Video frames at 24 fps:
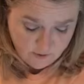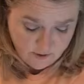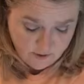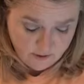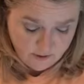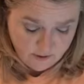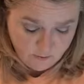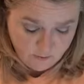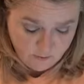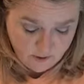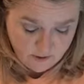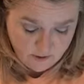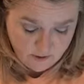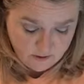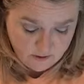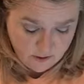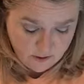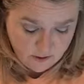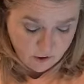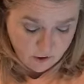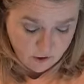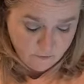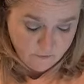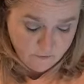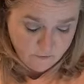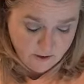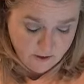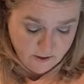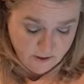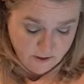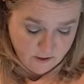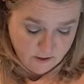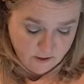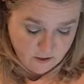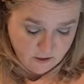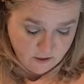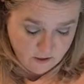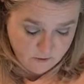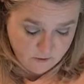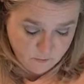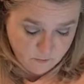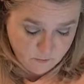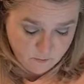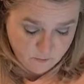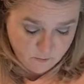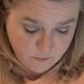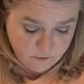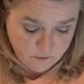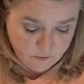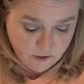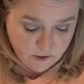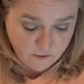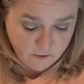and tell your tell